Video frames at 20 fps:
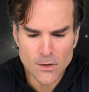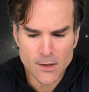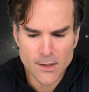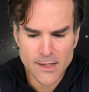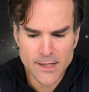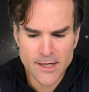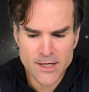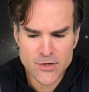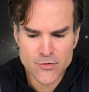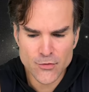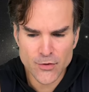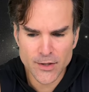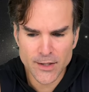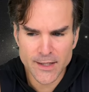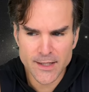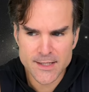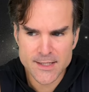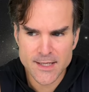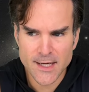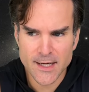it is really
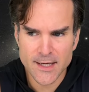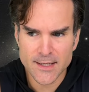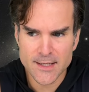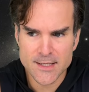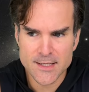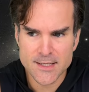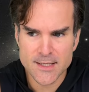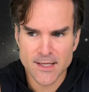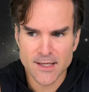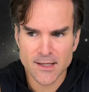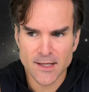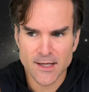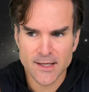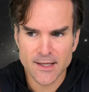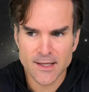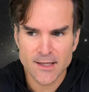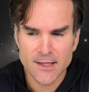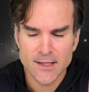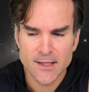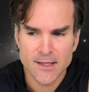exciting to see,
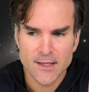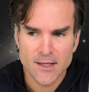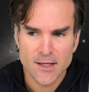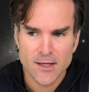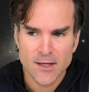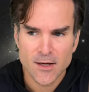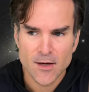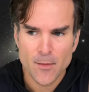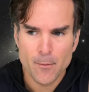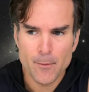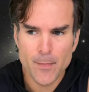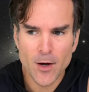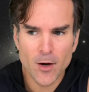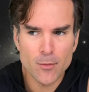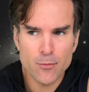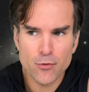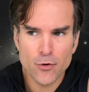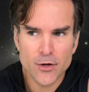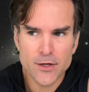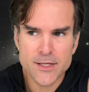like, Mel
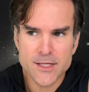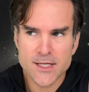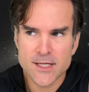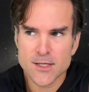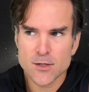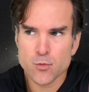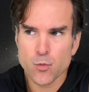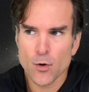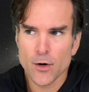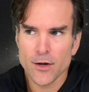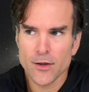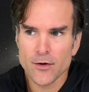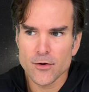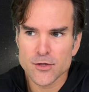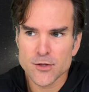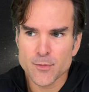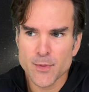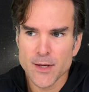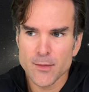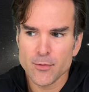Brooks is one of
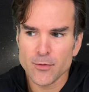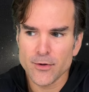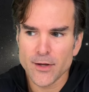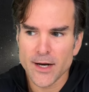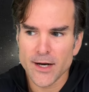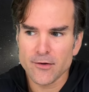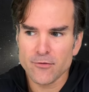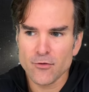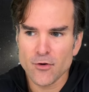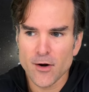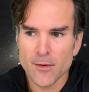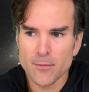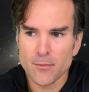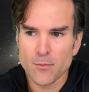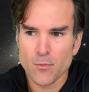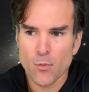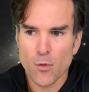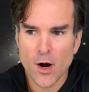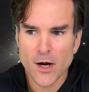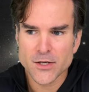those people that I grew up
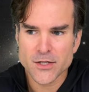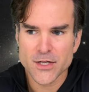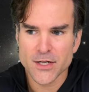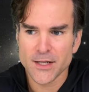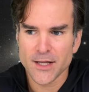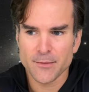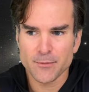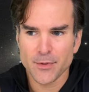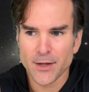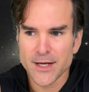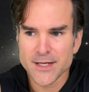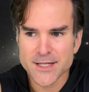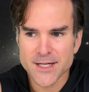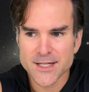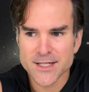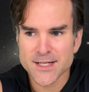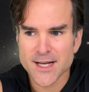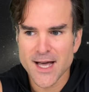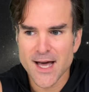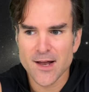watching, like Blazing
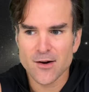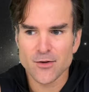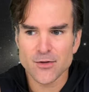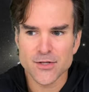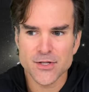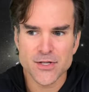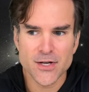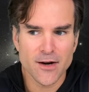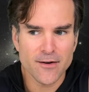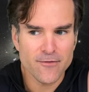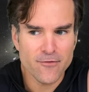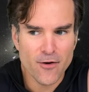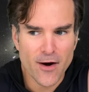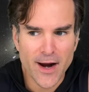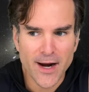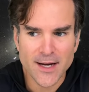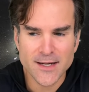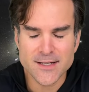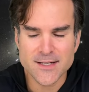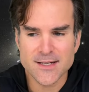Saddles, Young
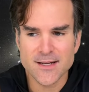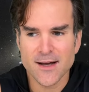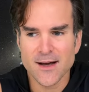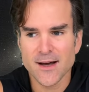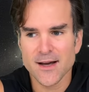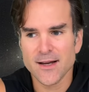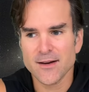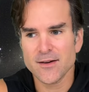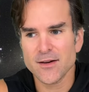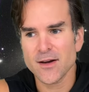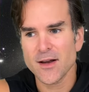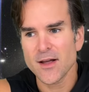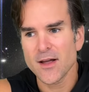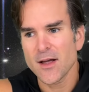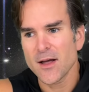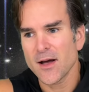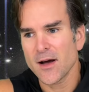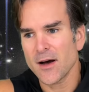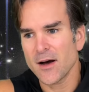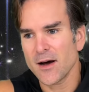Frankenstein,
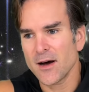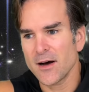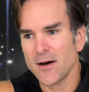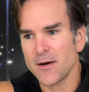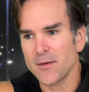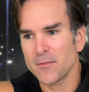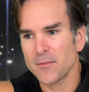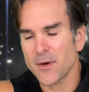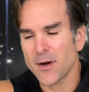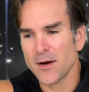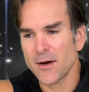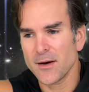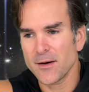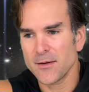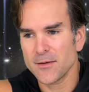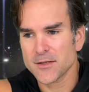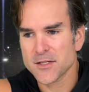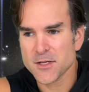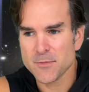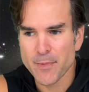
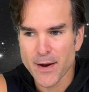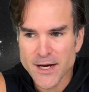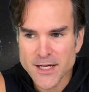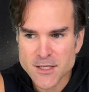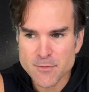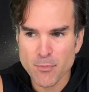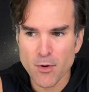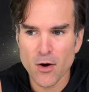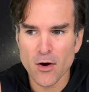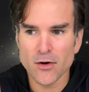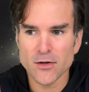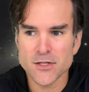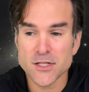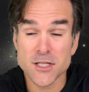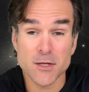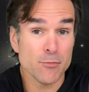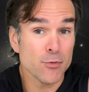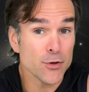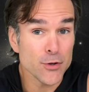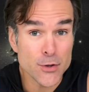Spaceballs,
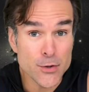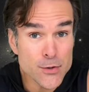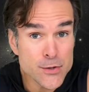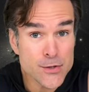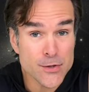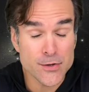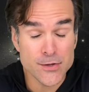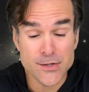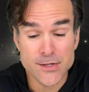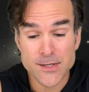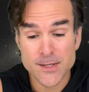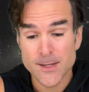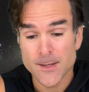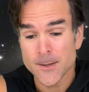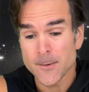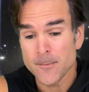The Producers.